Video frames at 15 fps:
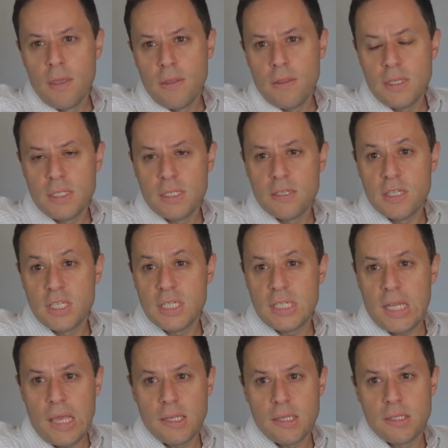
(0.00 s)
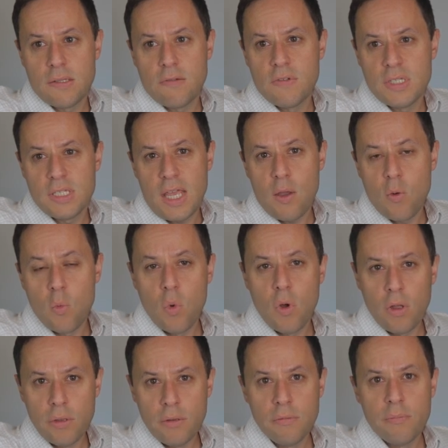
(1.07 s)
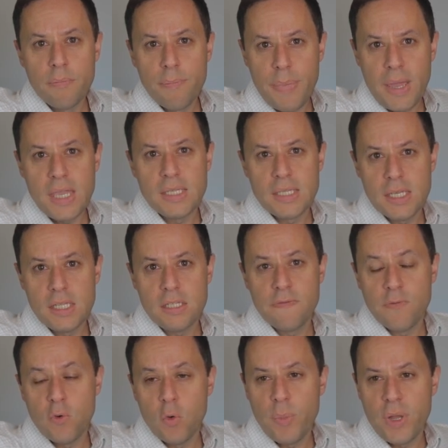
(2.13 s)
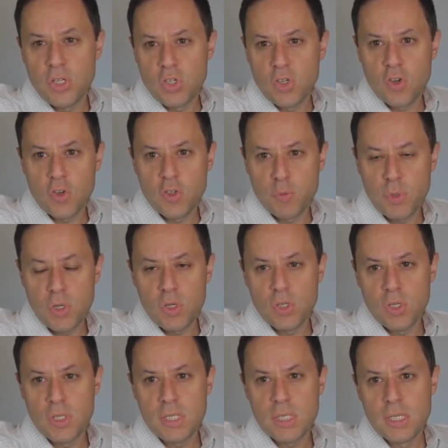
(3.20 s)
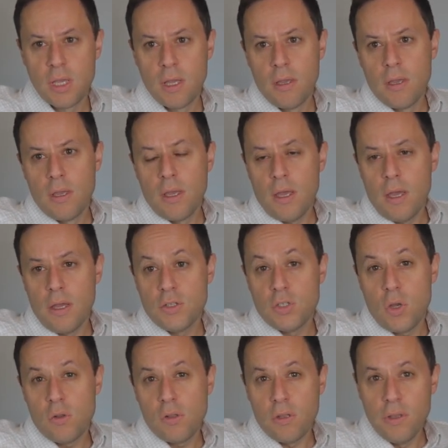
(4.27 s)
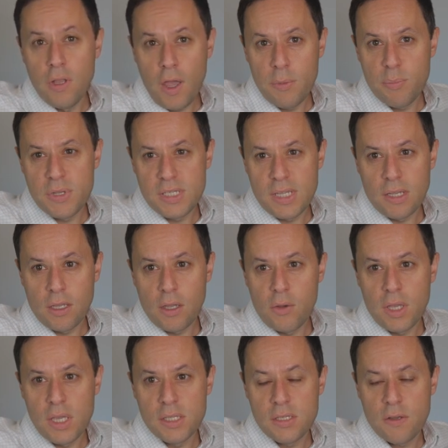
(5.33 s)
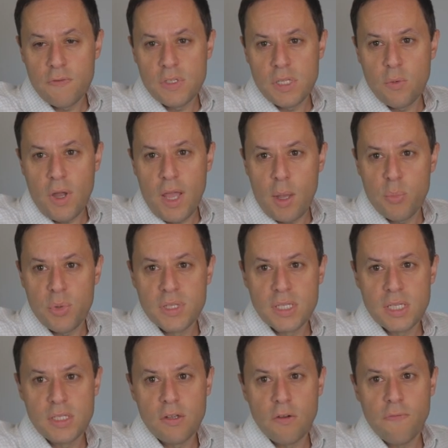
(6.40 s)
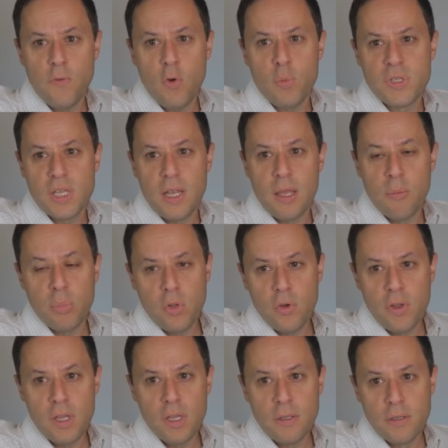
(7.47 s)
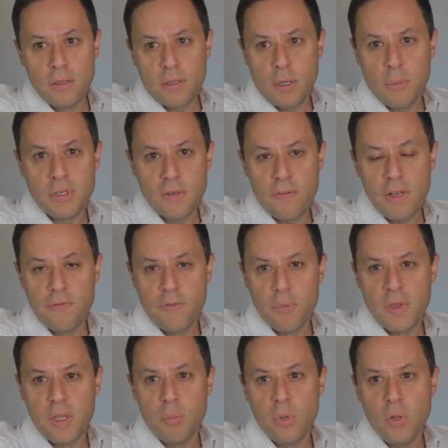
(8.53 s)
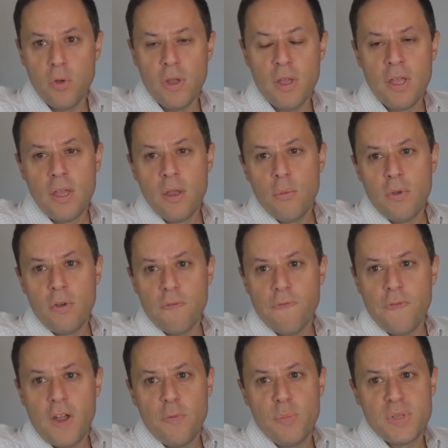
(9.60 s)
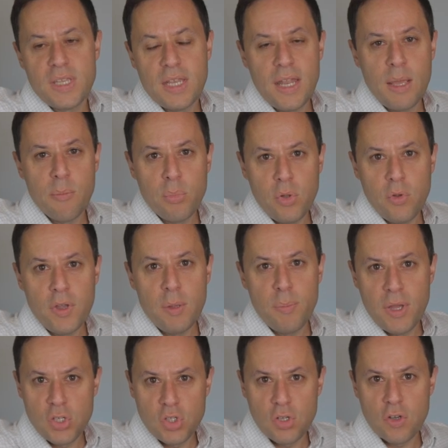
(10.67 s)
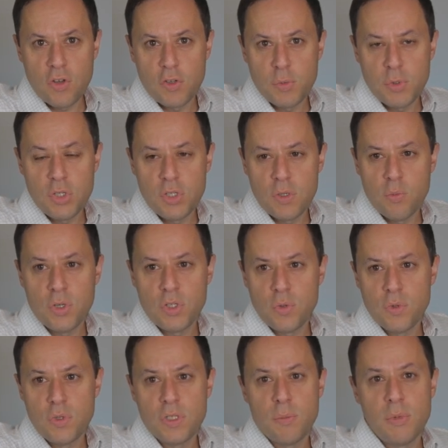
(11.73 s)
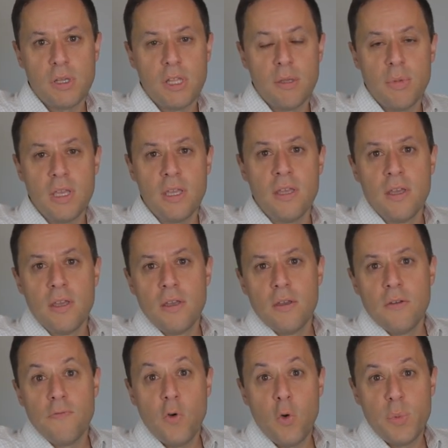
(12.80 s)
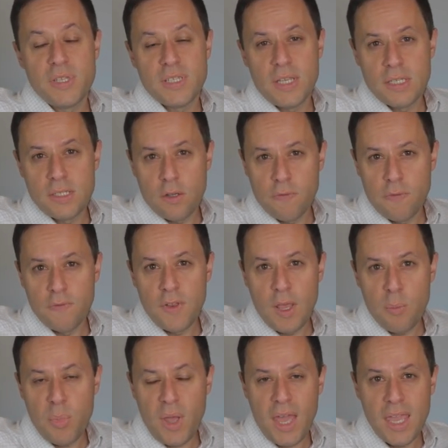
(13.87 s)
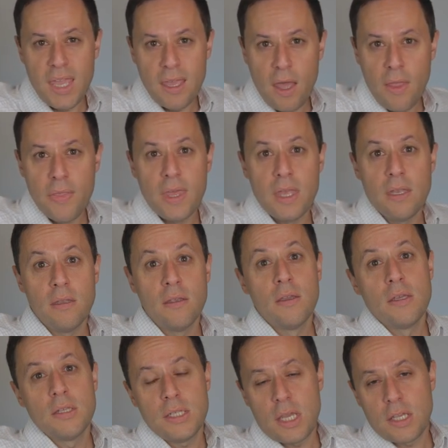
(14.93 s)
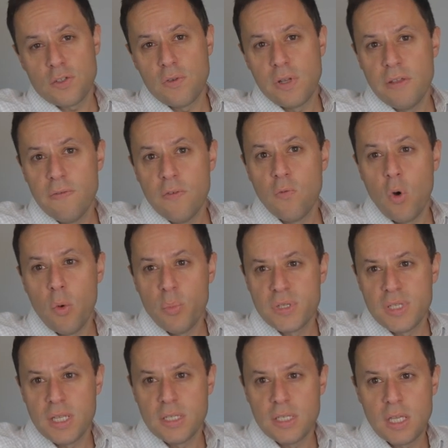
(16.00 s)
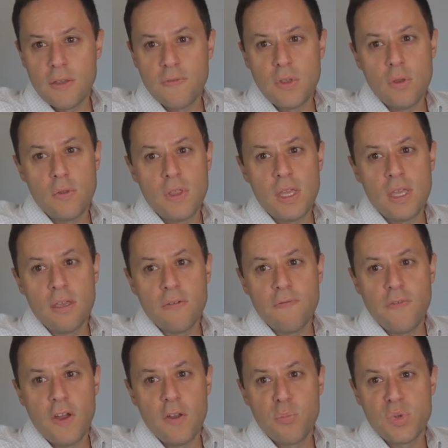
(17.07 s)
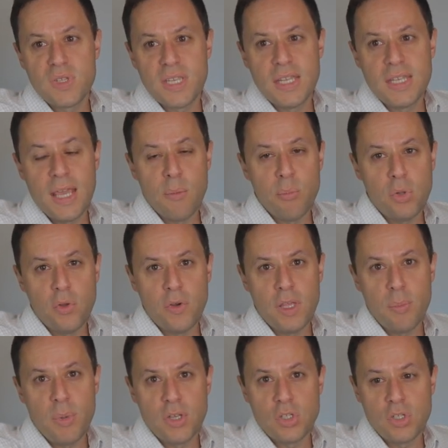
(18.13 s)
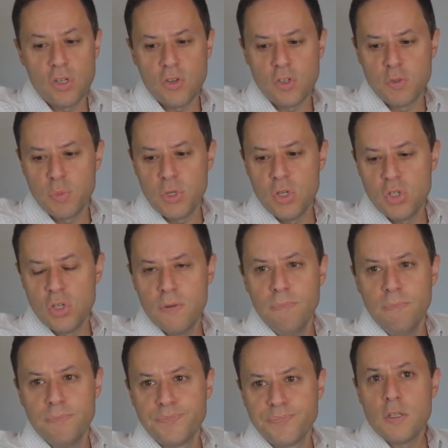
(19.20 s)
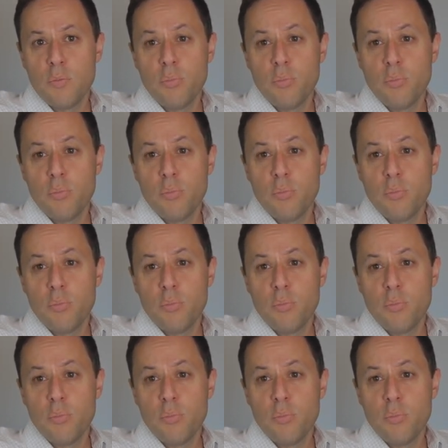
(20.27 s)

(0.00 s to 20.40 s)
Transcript: This is a standard sort of set one basis for pension contributions, a total 9% going in. So obviously what happens is you've got 4% employer coming directly from the employer. We've got 5% employee pension contribution, which would typically be 4% off of net pay, and then tax relief of 1% to give you the 5% employee pension contribution. So